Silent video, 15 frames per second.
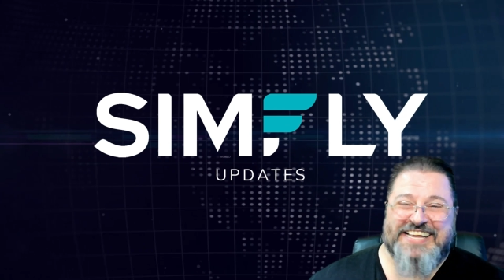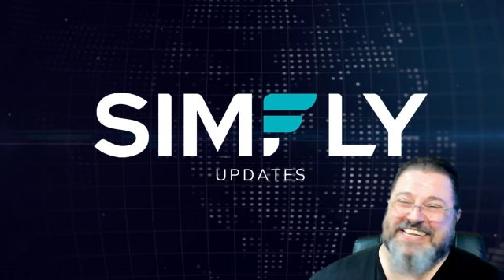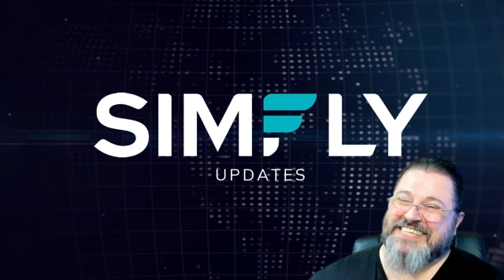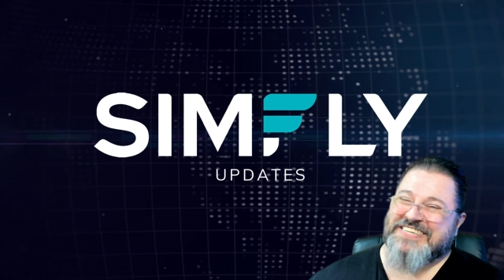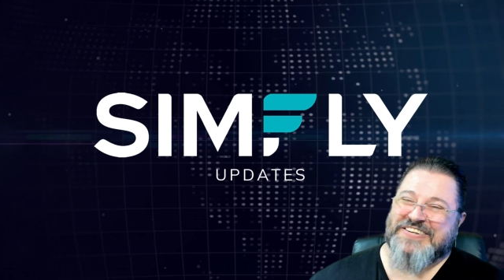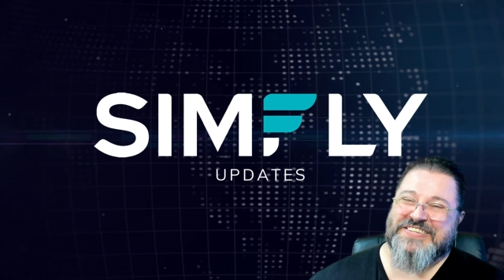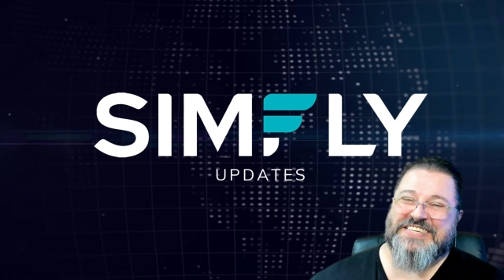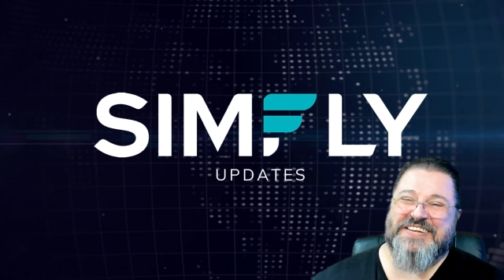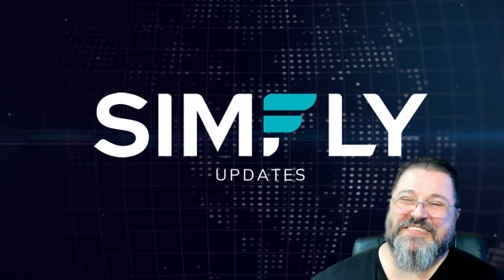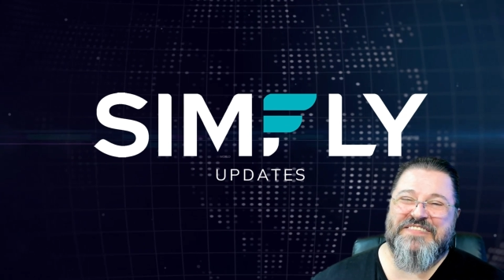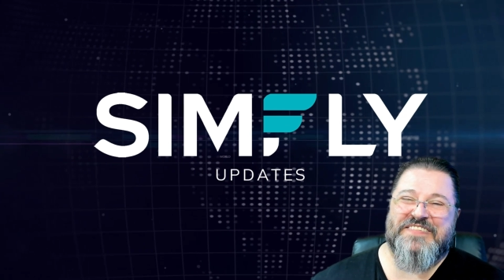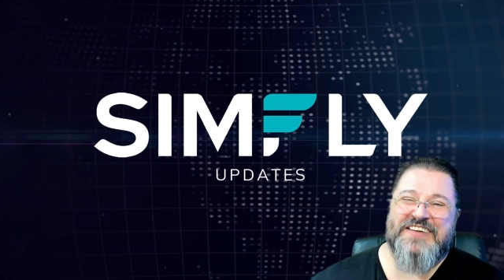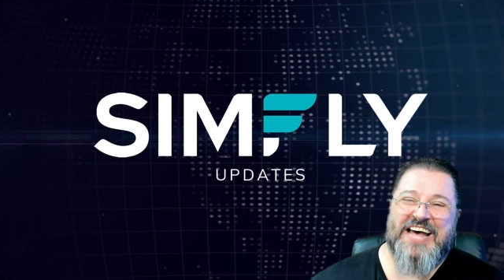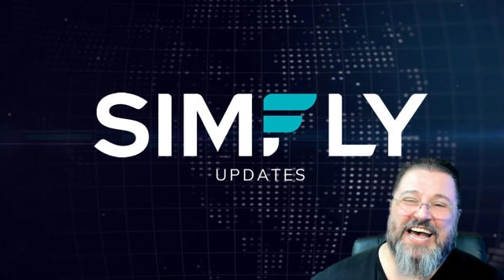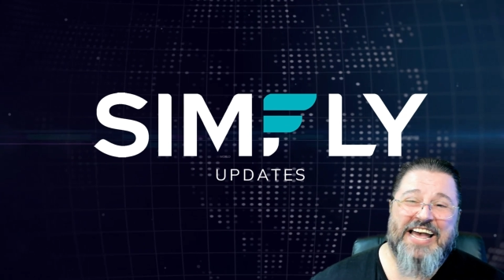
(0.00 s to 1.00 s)
So
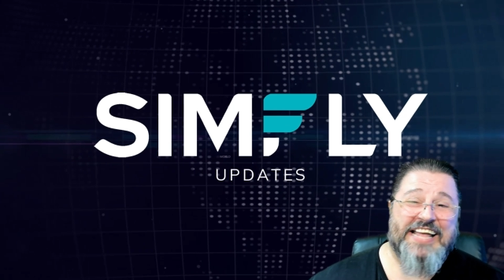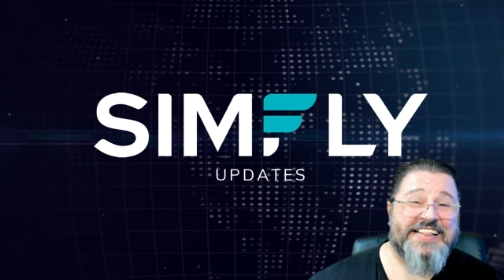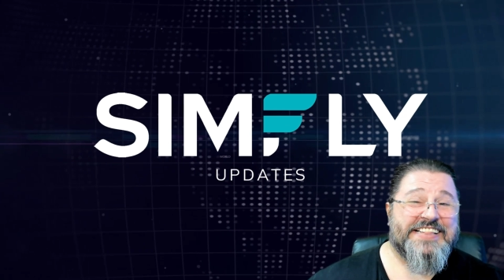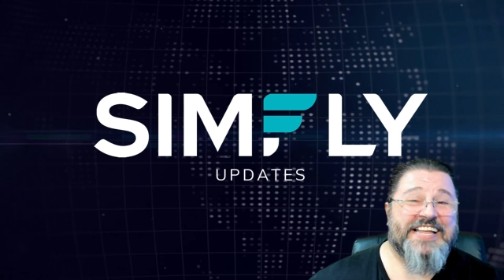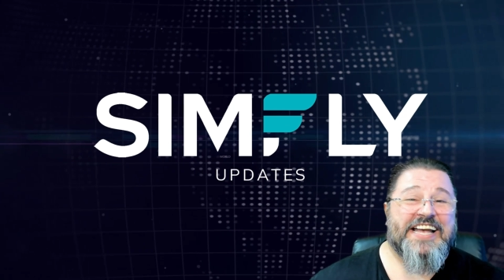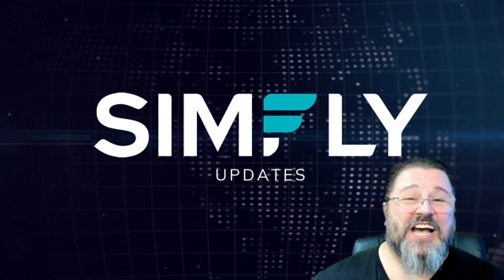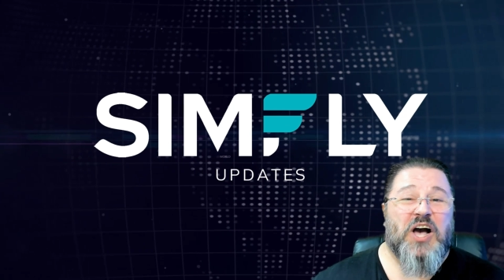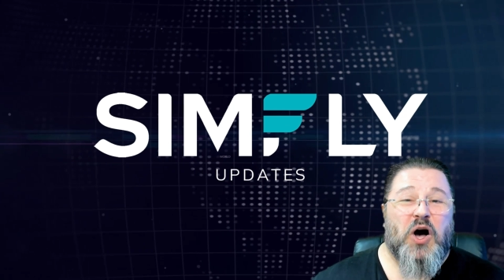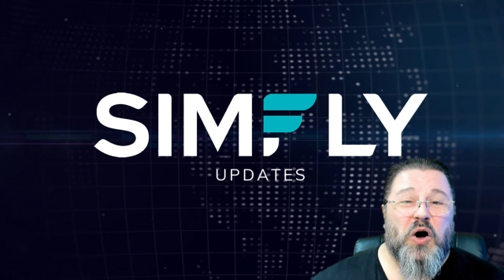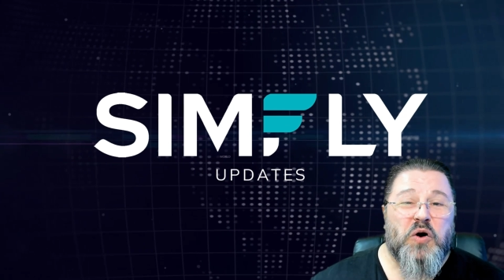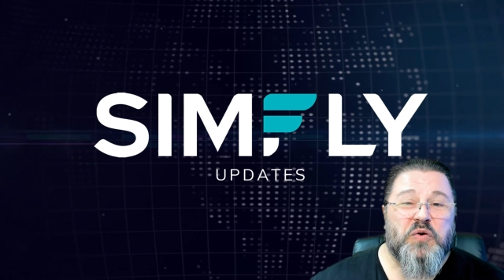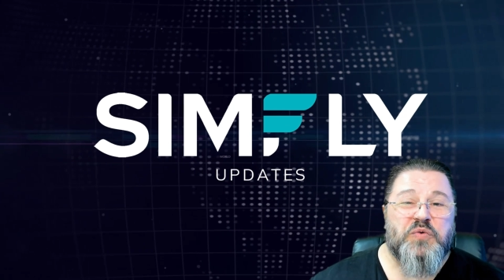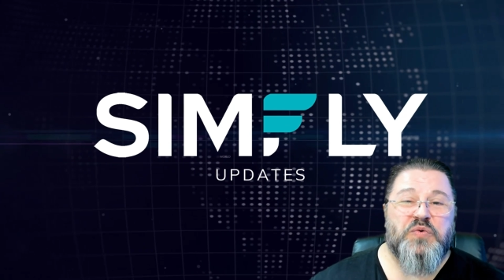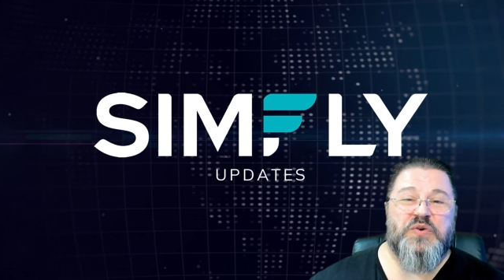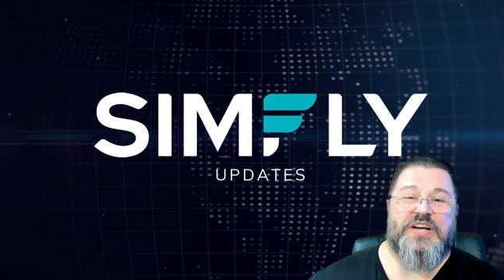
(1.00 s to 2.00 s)
SimFly, take
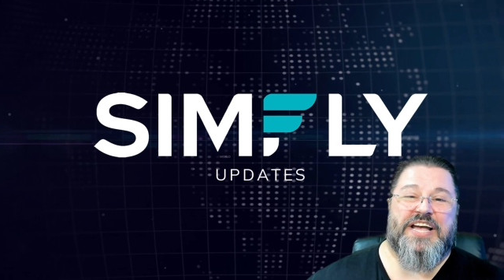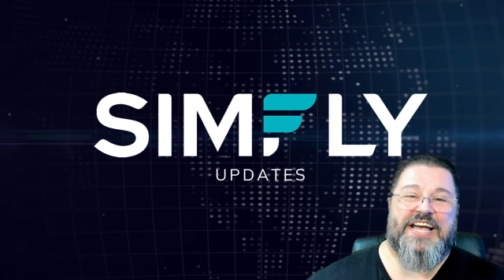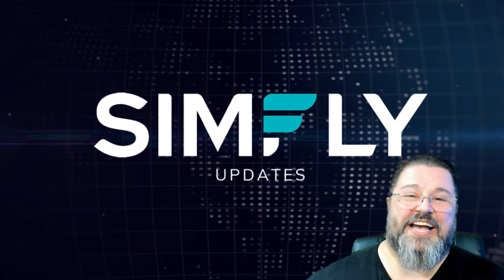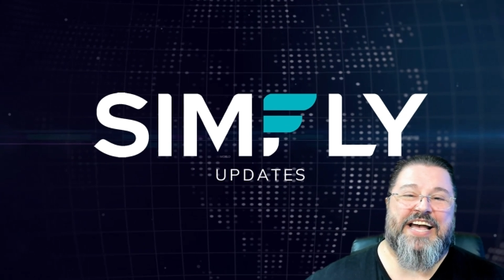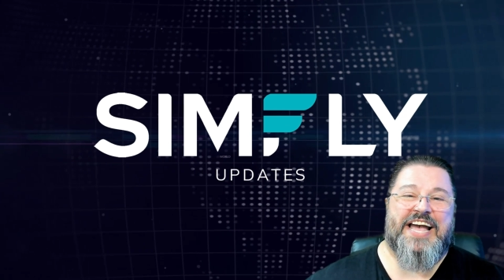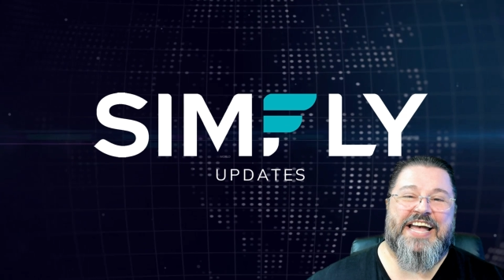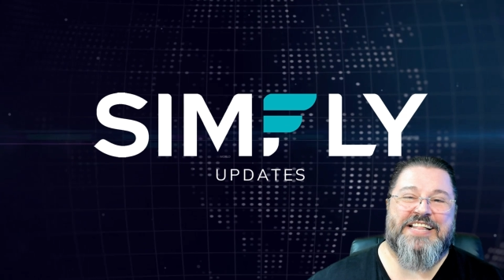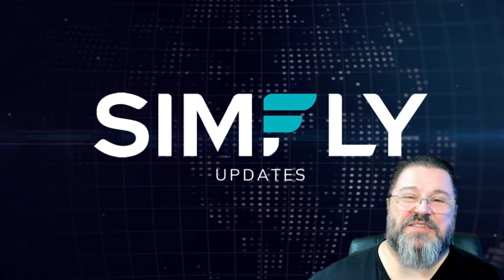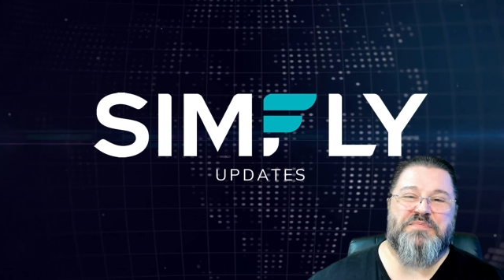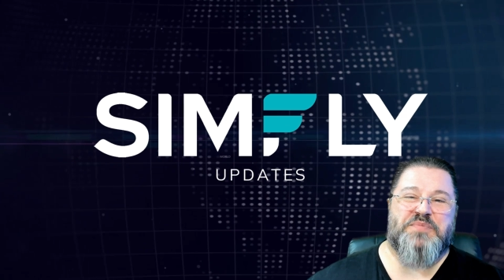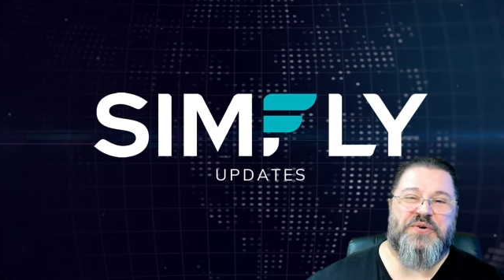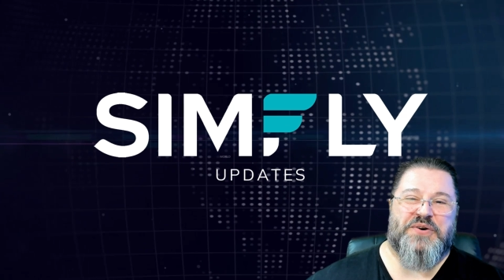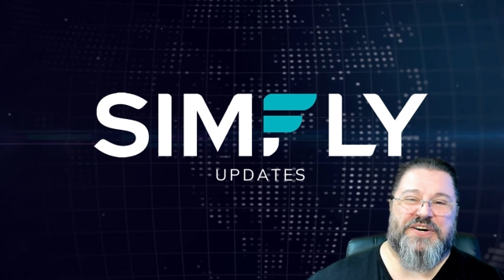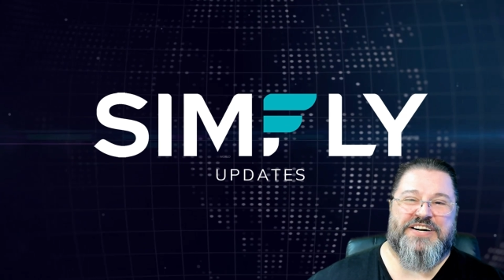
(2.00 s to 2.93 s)
off and get more.